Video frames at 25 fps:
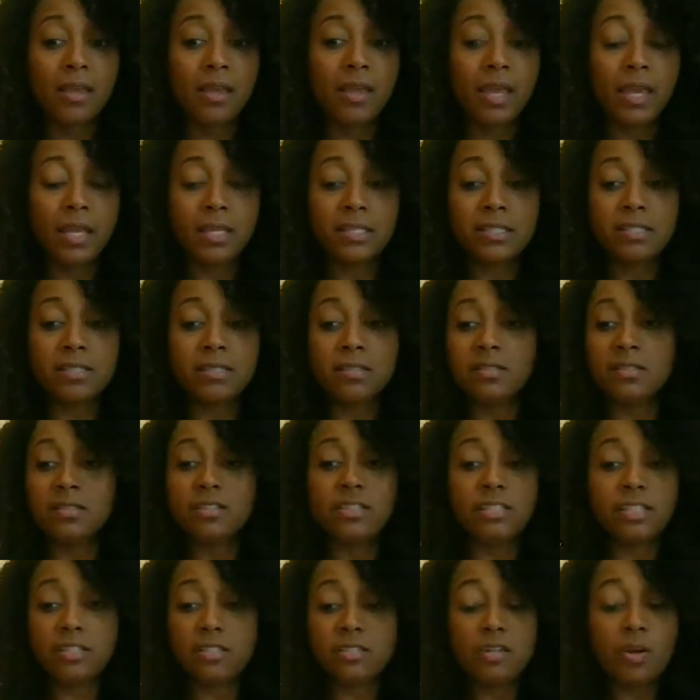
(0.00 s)
it's
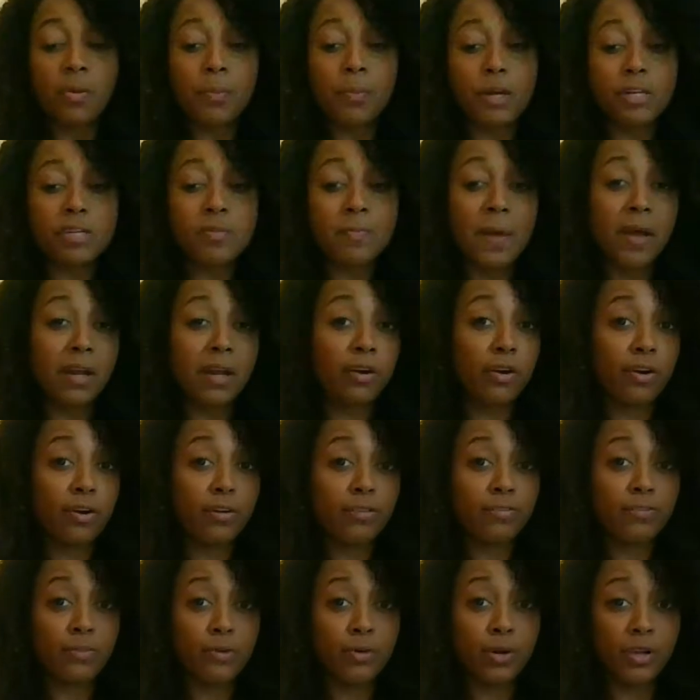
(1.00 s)
just so much better
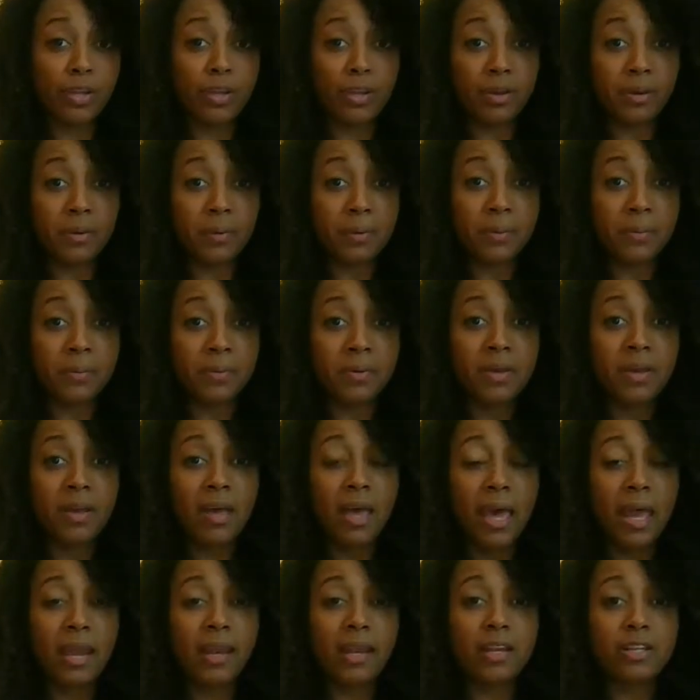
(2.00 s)
for you
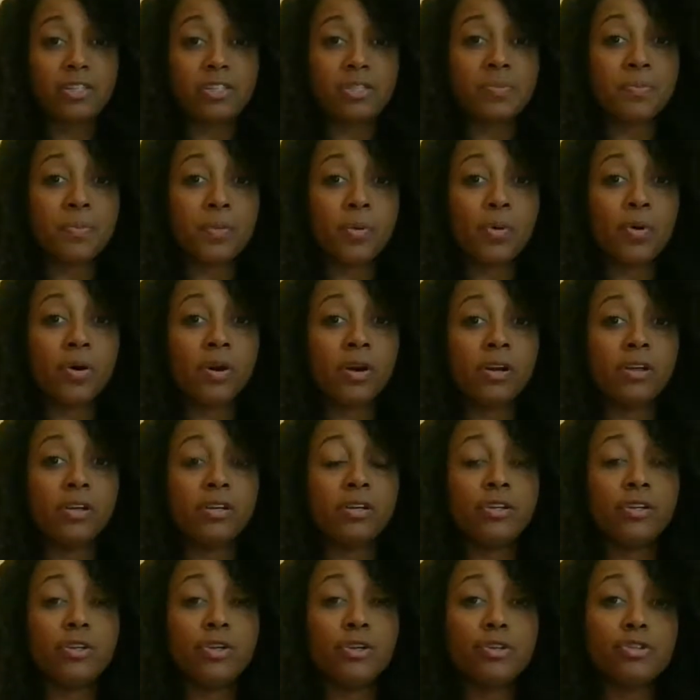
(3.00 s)
and it's more
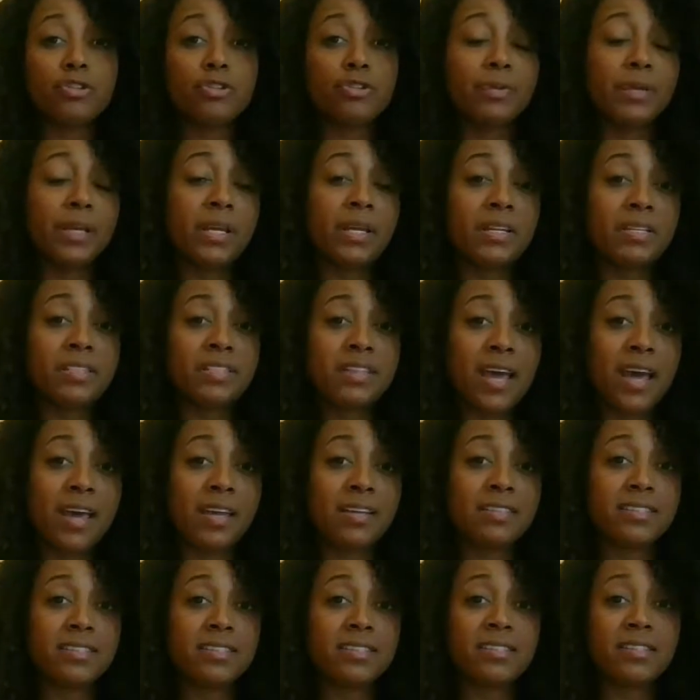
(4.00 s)
nutrient
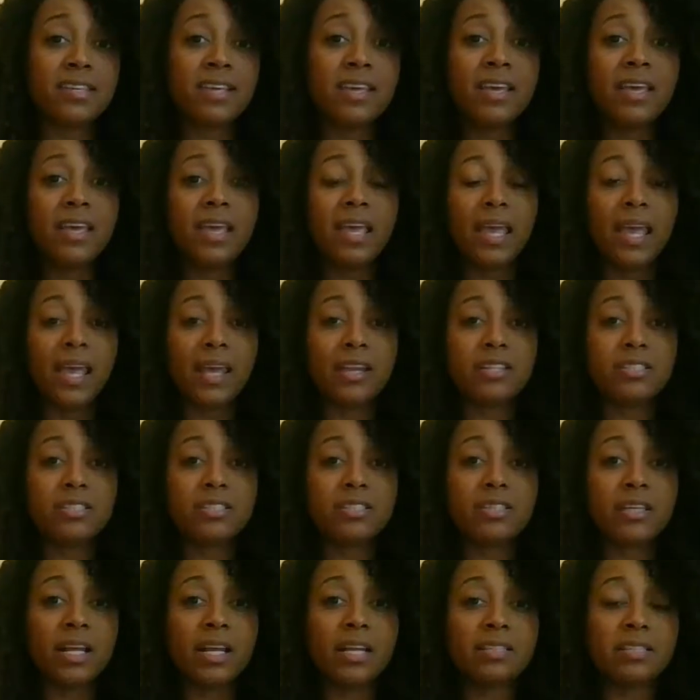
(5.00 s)
dense it's
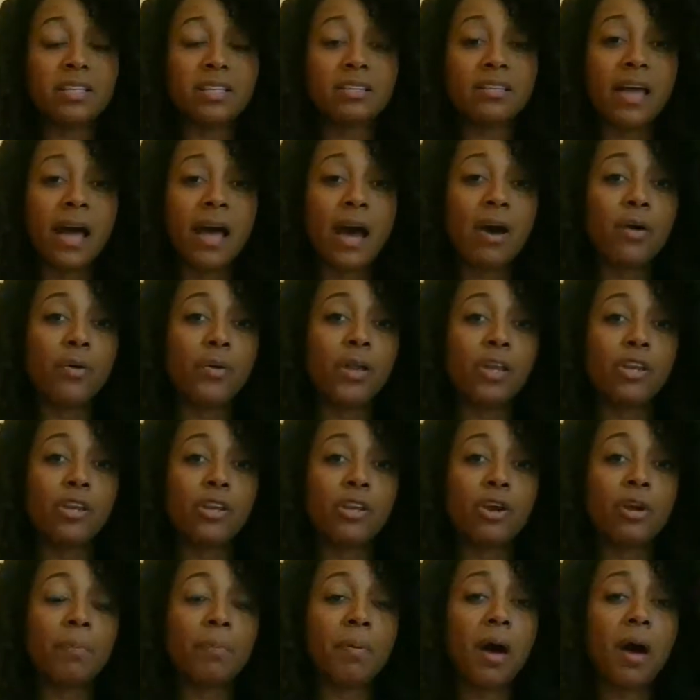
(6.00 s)
it's allowing
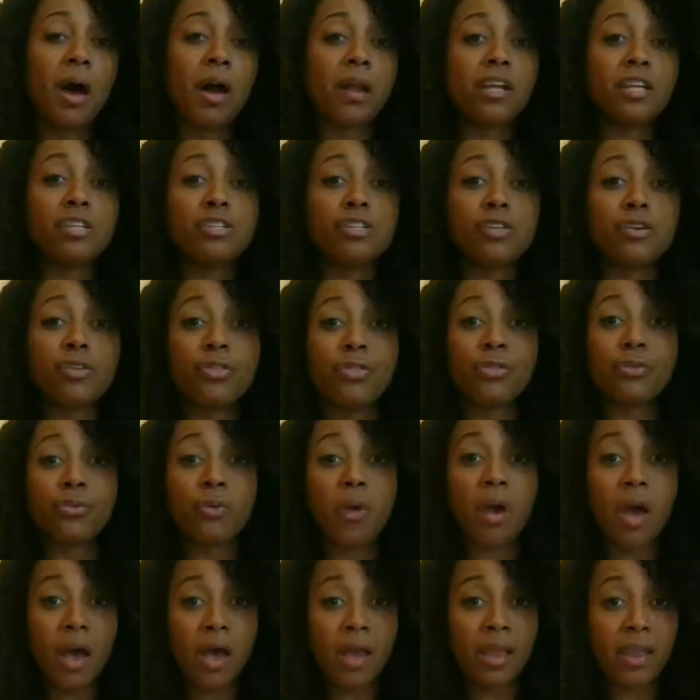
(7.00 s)
your body to
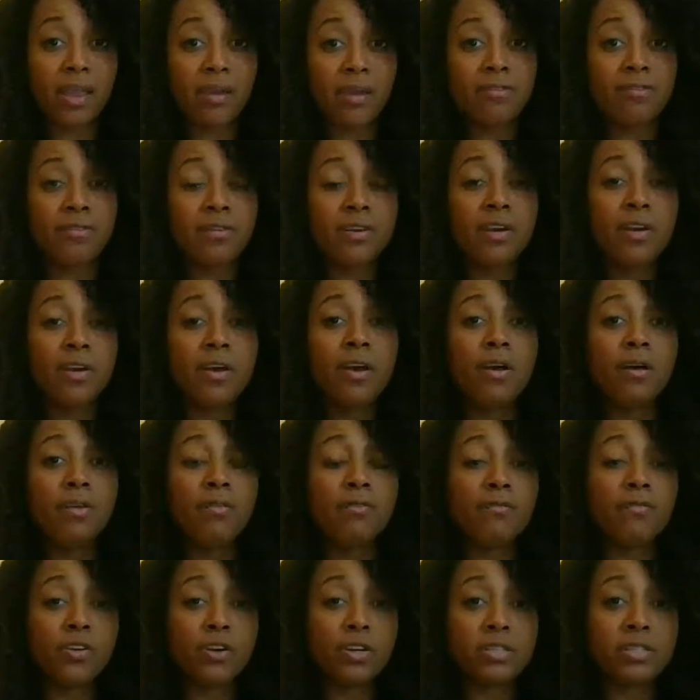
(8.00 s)
thrive
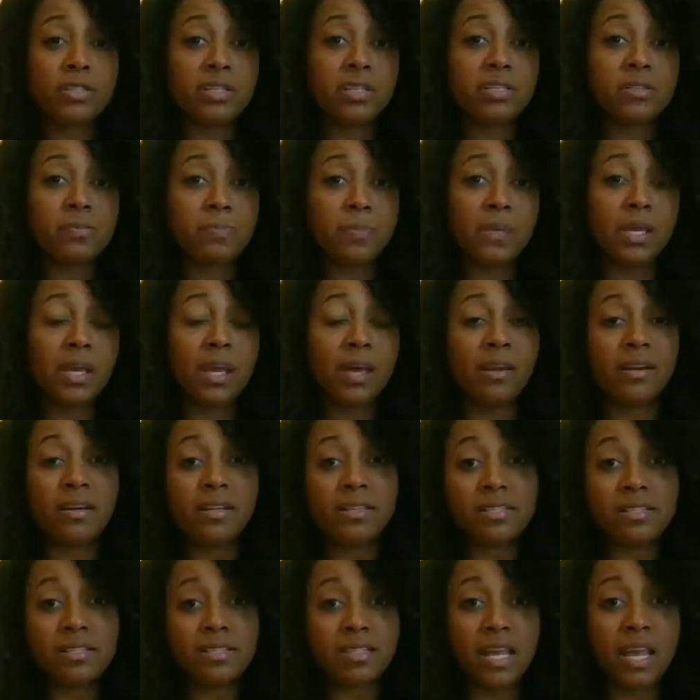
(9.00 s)
versus be in a
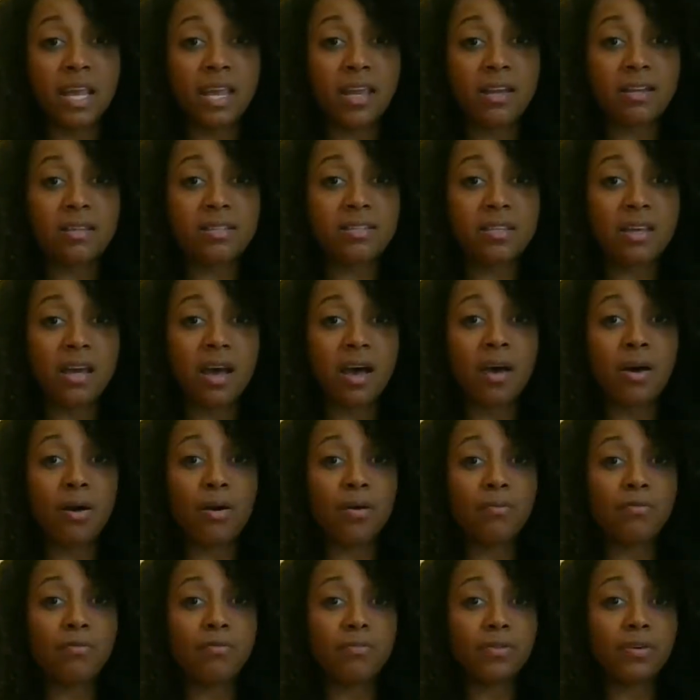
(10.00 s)
state
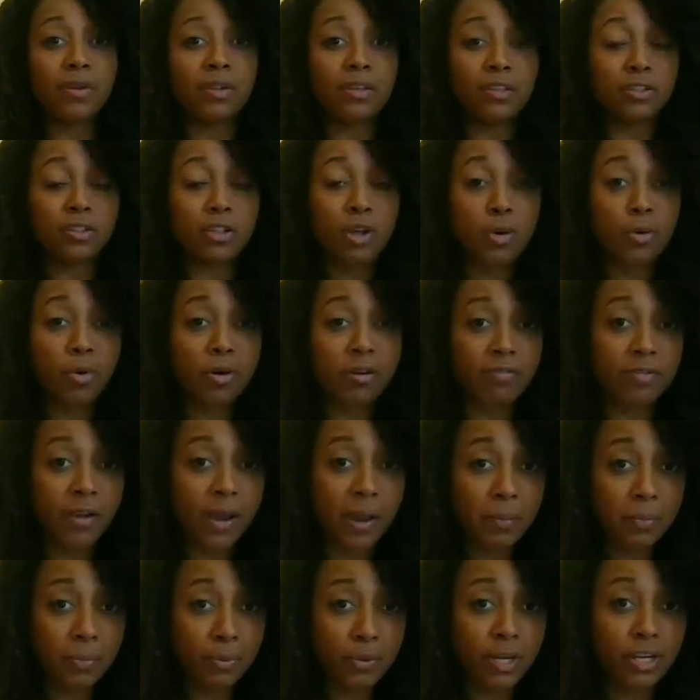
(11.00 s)
of lower
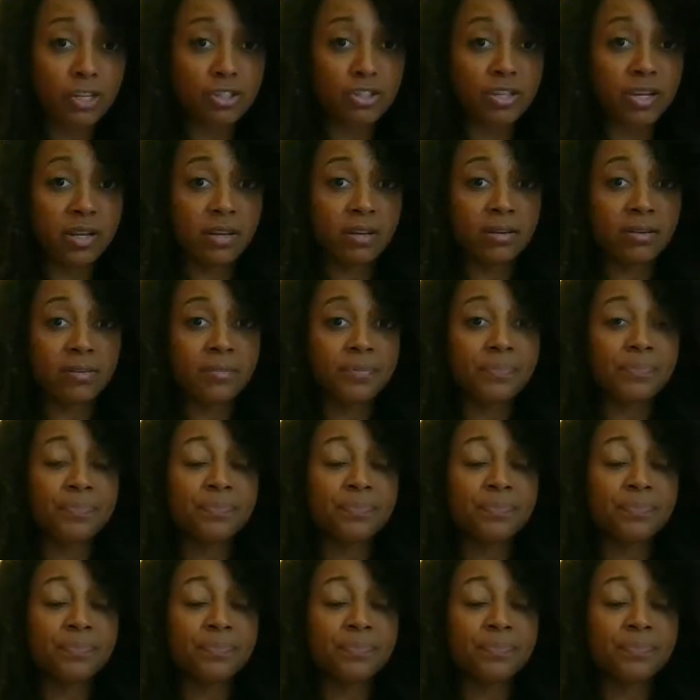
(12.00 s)
vibration